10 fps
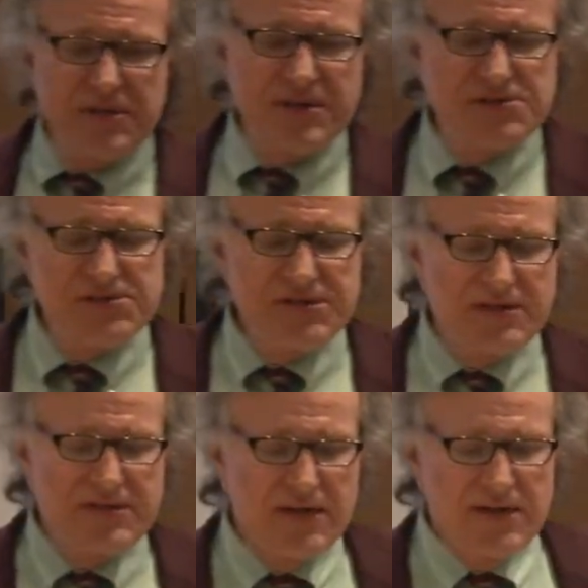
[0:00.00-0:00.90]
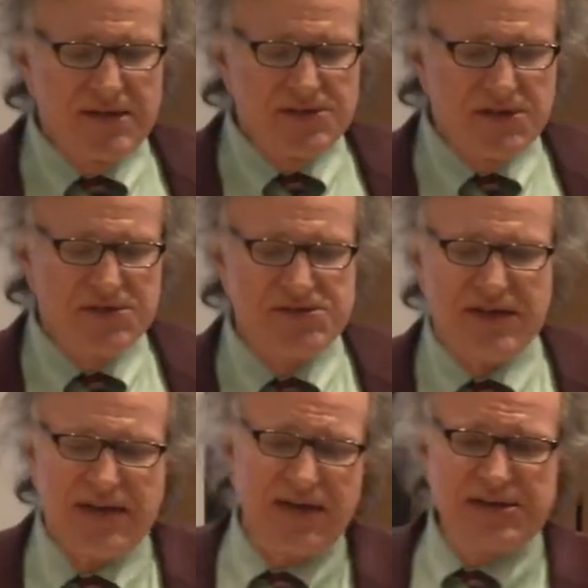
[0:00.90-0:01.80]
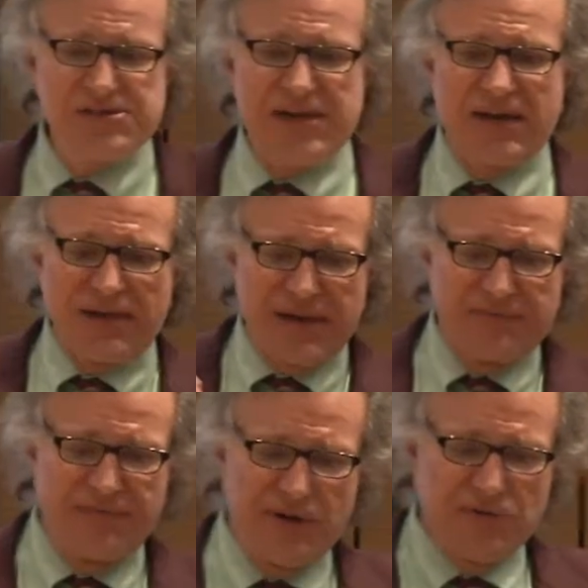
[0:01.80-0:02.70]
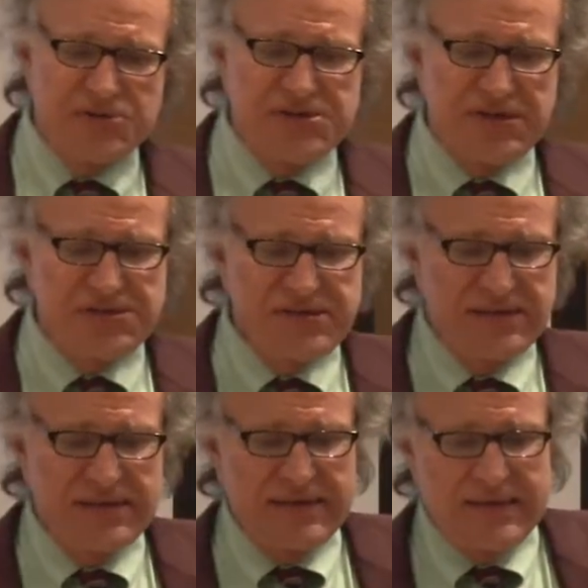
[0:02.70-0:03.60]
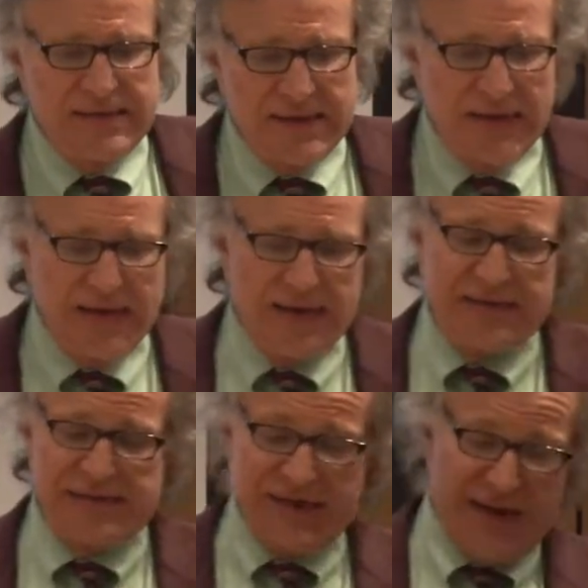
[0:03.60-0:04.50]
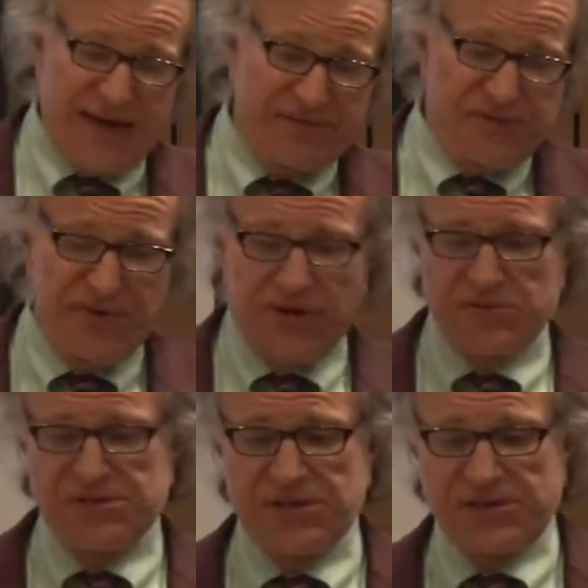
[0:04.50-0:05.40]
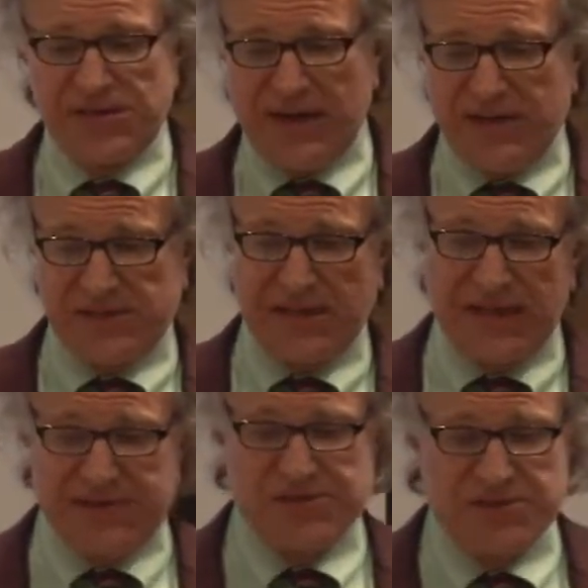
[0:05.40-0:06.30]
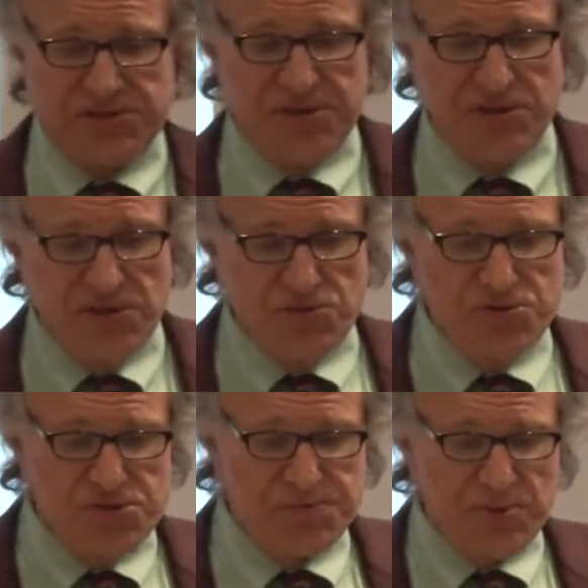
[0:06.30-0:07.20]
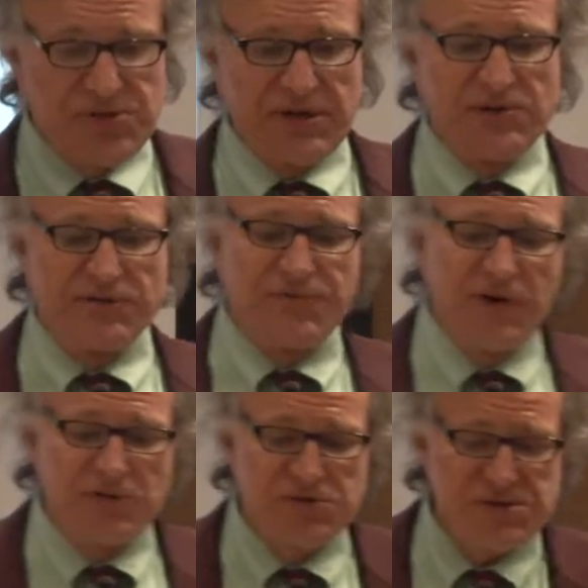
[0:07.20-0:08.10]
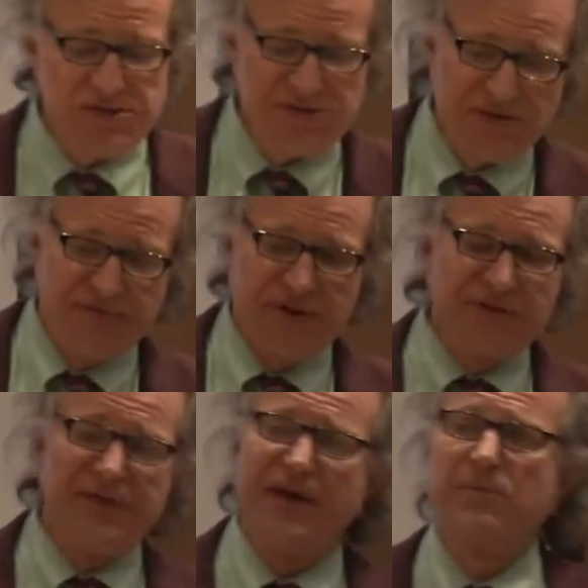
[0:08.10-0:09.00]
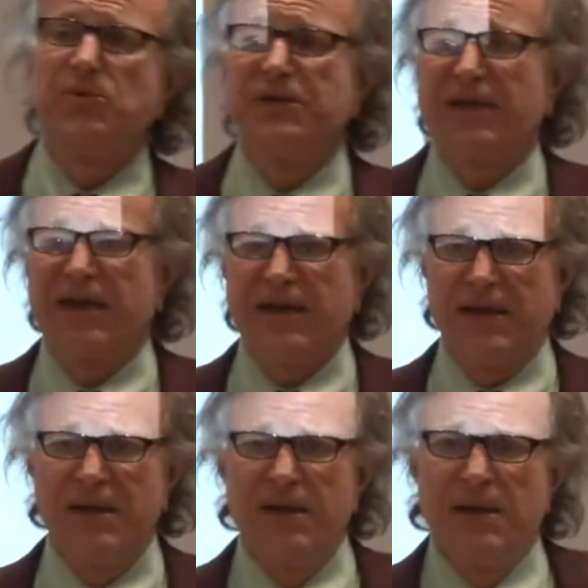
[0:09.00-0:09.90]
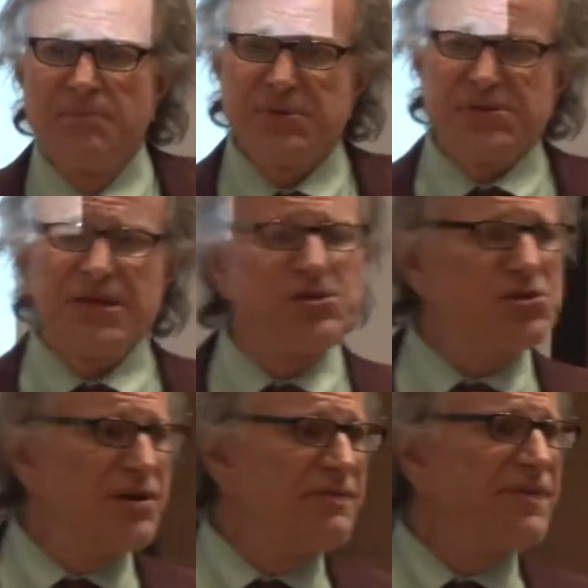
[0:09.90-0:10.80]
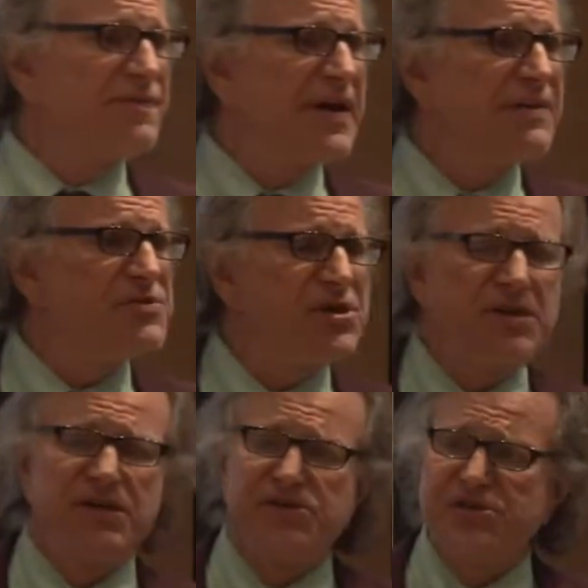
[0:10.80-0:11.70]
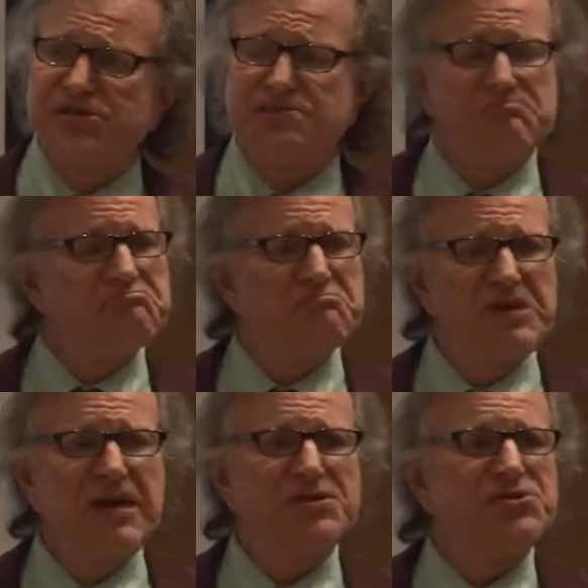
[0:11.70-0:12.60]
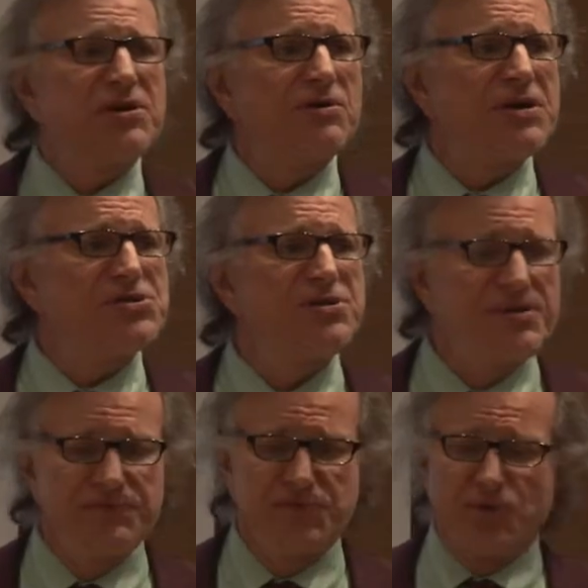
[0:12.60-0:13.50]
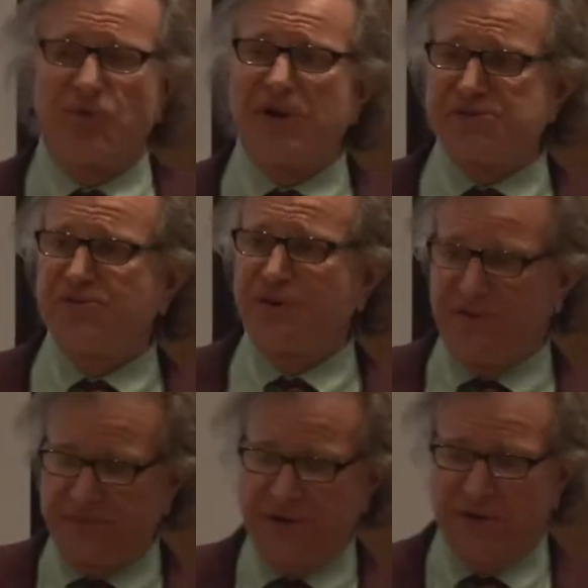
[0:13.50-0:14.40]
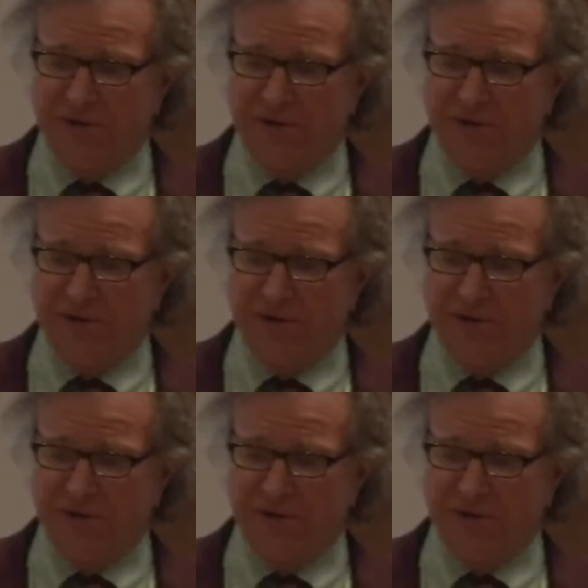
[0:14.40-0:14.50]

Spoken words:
things is that Intelsat has satellite frequencies. It doesn't have the frequencies. It has a license to use particular frequencies that are very valuable today, potentially for 5G, just the next generation of terrestrial,